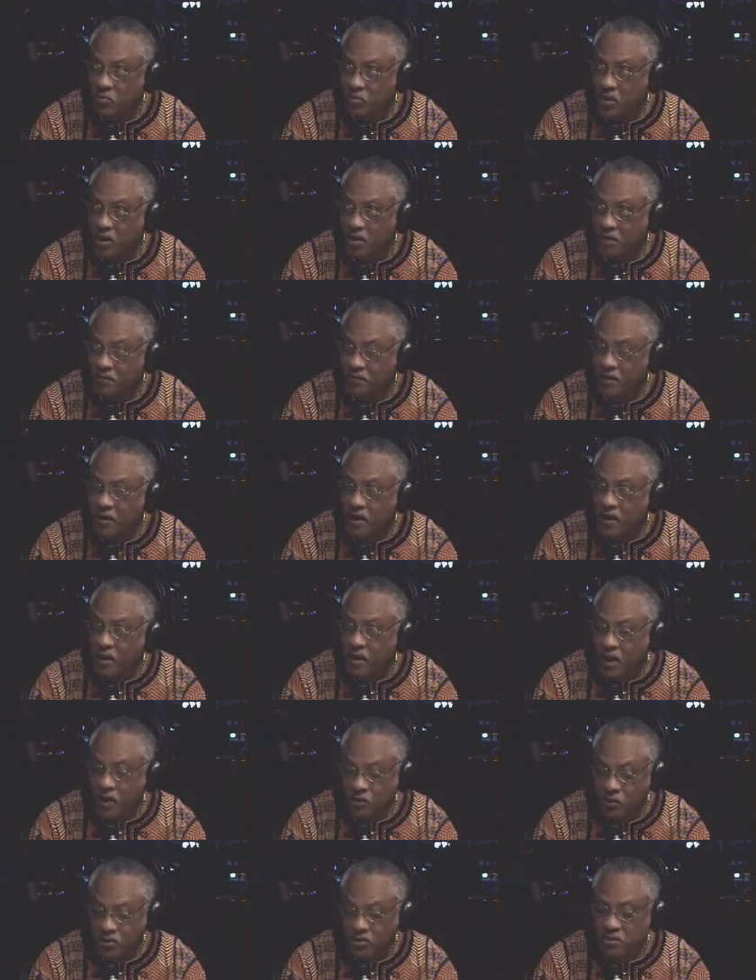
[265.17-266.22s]
rough,
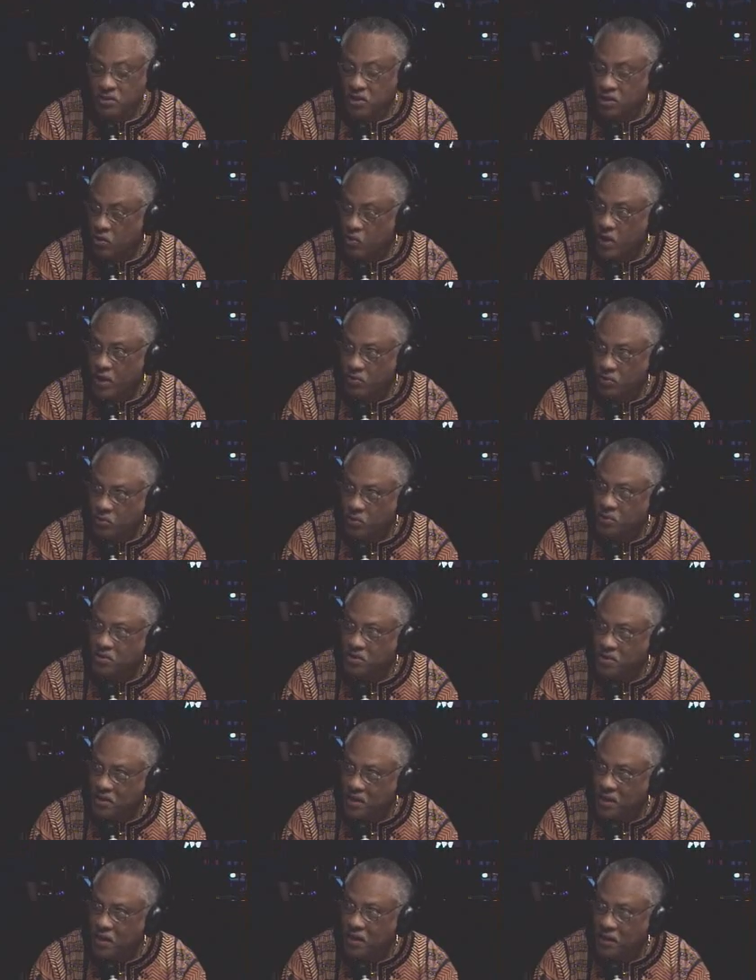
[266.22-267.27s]
and you'll see your way through
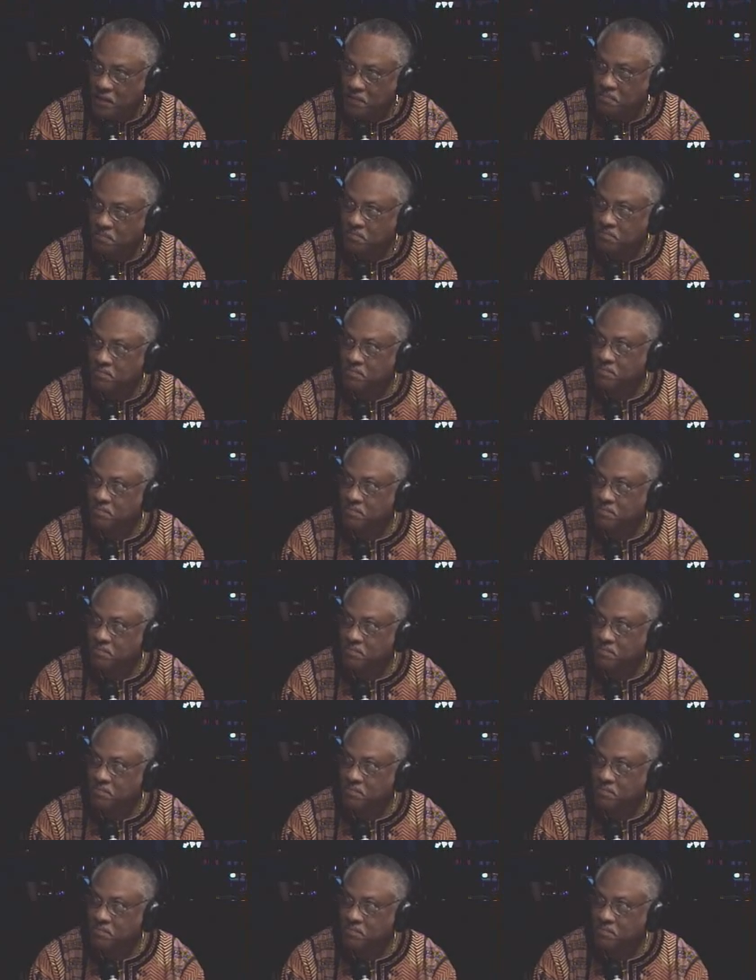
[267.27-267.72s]
to the end.